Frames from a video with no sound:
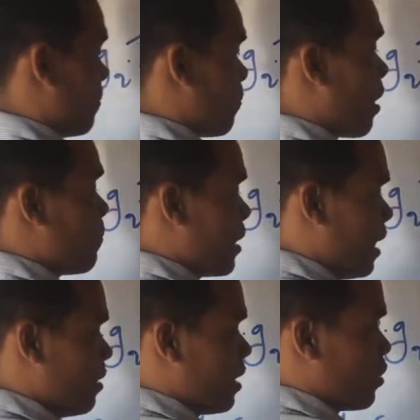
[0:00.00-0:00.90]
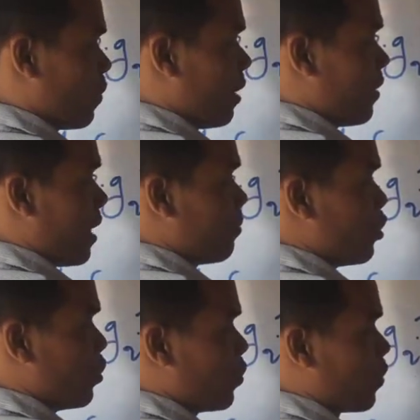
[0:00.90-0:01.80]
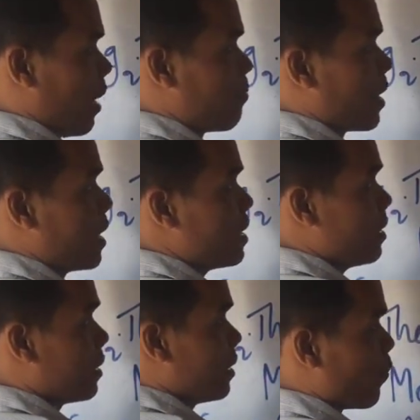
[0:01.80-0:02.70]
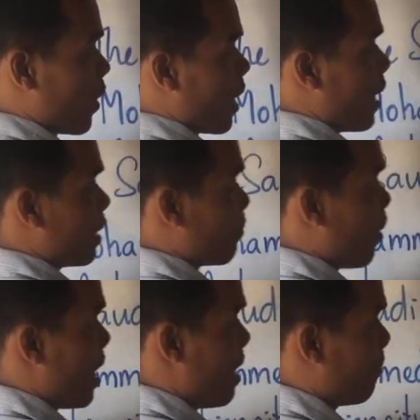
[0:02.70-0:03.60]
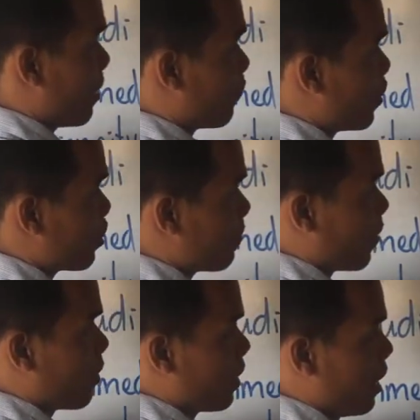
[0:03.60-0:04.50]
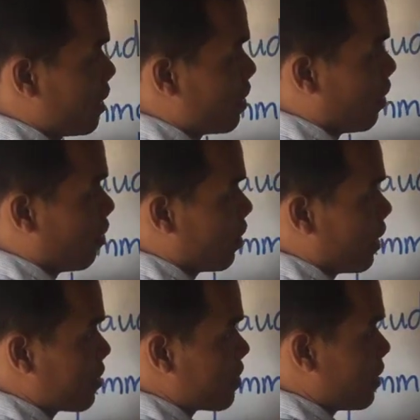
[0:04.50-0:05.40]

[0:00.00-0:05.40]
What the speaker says: a proper noun, that's why we have to use comma. Where Mohammed was born is the holiest